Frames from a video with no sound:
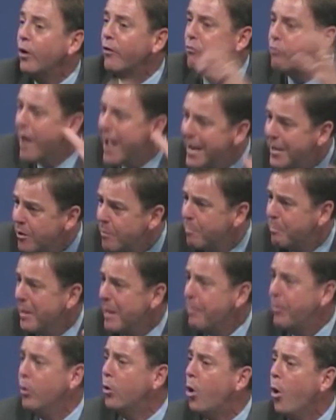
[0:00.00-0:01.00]
of random
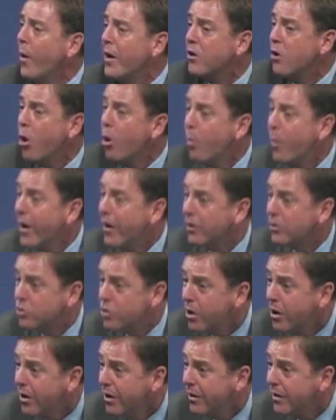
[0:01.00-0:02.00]
people going nowhere
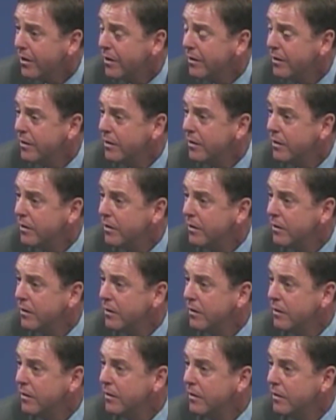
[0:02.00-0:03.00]
at all.
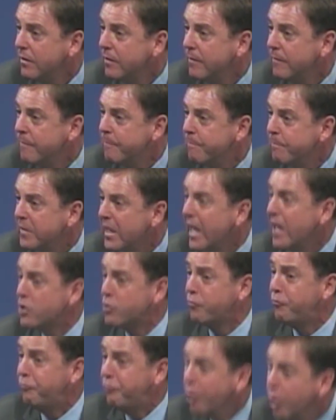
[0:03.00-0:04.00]

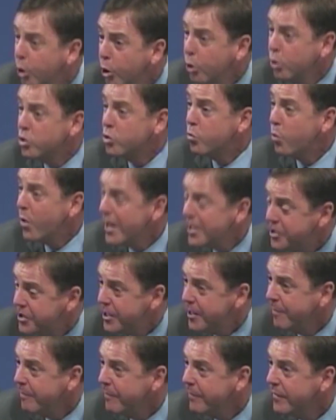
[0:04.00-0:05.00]
It's fool's
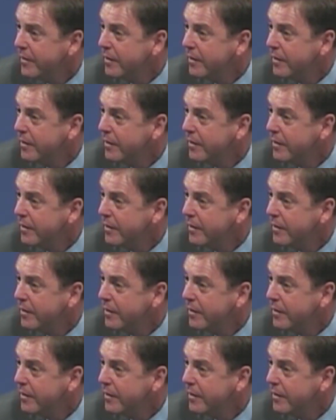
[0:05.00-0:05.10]
wisdom.